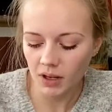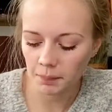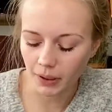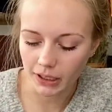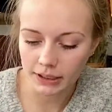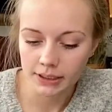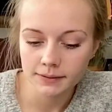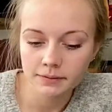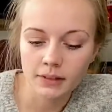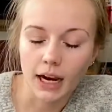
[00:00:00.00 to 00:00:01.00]
But
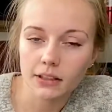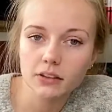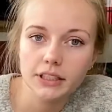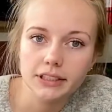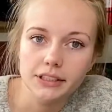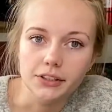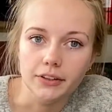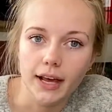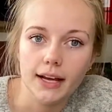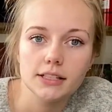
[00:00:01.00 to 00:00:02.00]
I don't like to do
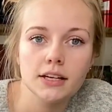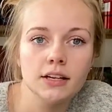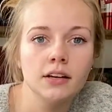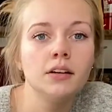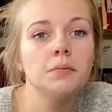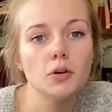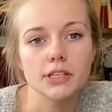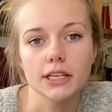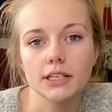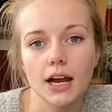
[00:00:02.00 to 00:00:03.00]
that most
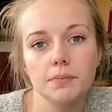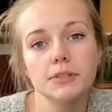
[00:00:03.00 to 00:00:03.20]
of the time.